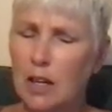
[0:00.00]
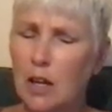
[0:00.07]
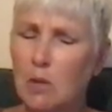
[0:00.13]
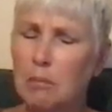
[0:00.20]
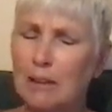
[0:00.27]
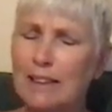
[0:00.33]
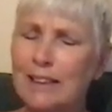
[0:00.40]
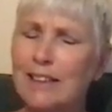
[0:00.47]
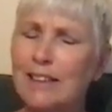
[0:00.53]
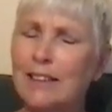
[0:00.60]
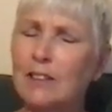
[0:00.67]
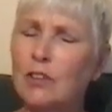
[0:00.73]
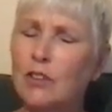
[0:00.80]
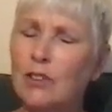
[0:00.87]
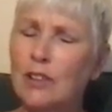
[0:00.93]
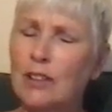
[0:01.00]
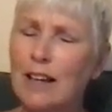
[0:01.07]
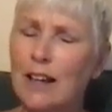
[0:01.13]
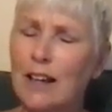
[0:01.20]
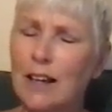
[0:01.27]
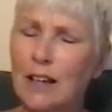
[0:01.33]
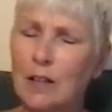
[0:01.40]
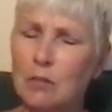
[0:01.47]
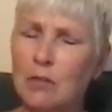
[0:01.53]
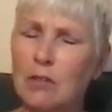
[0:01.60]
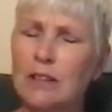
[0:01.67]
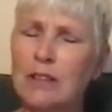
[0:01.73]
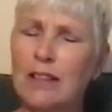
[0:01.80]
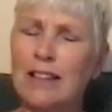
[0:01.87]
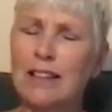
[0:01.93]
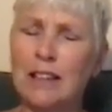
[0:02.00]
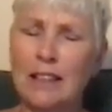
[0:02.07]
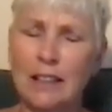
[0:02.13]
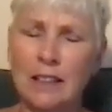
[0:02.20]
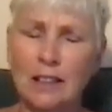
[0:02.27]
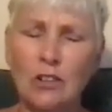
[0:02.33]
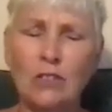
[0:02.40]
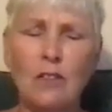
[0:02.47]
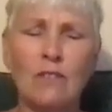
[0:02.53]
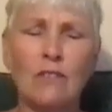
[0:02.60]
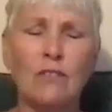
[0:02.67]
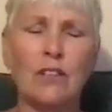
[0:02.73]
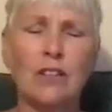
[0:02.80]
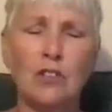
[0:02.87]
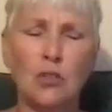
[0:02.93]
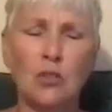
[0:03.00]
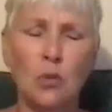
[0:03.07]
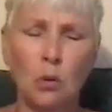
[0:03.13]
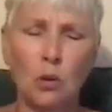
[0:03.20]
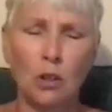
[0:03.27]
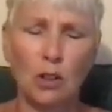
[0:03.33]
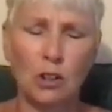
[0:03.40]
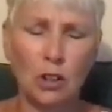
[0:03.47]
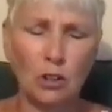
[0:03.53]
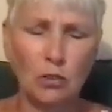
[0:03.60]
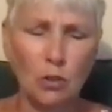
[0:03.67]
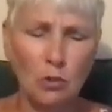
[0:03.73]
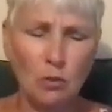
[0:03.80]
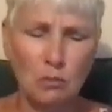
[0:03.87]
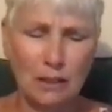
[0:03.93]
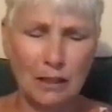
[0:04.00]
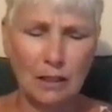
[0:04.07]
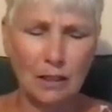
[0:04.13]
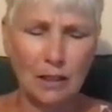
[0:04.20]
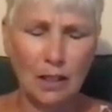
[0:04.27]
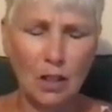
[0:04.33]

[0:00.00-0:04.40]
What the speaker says: But each time the individual human